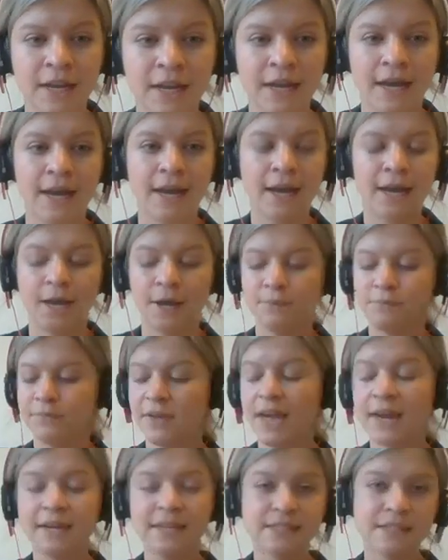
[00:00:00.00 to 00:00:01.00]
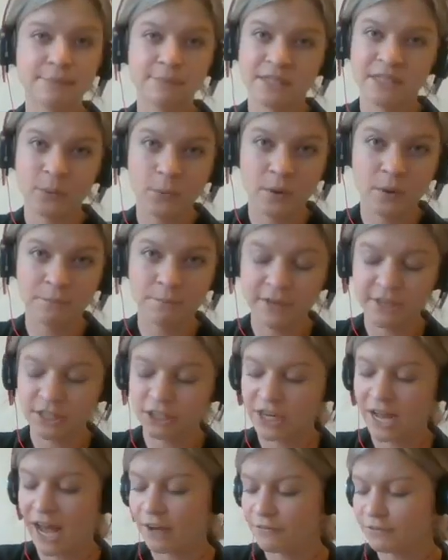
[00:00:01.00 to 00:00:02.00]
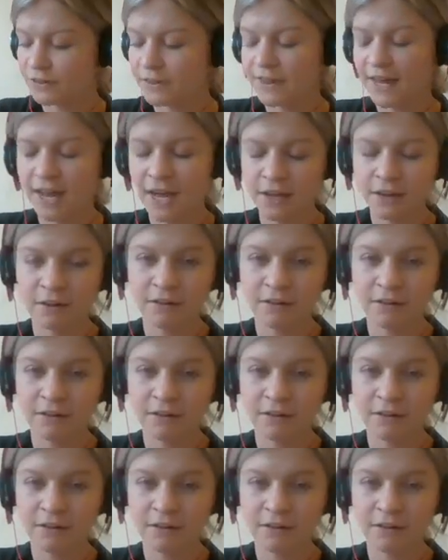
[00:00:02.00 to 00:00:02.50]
any subsequent pitch after that,